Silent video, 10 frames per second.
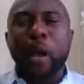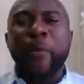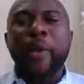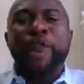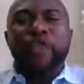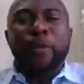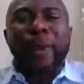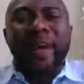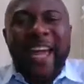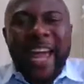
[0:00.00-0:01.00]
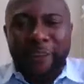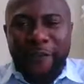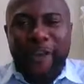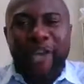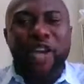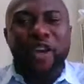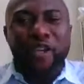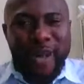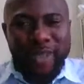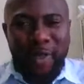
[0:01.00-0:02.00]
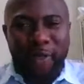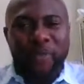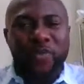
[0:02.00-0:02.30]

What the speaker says: But if you should believe in the Creator,